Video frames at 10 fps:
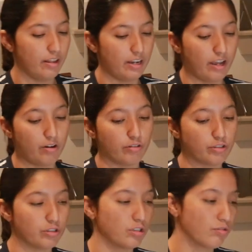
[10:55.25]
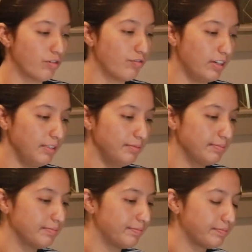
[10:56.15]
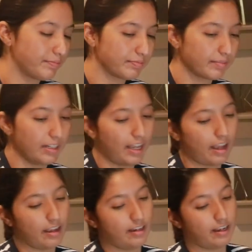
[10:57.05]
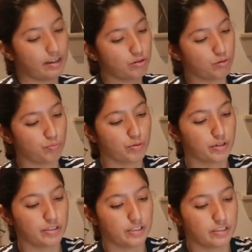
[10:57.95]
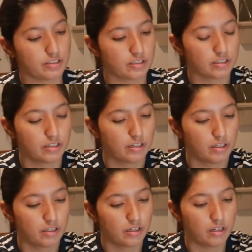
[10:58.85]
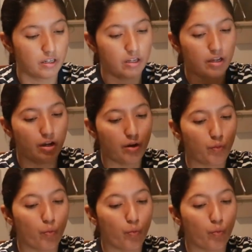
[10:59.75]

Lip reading: Now, just for fun, I like to purchase a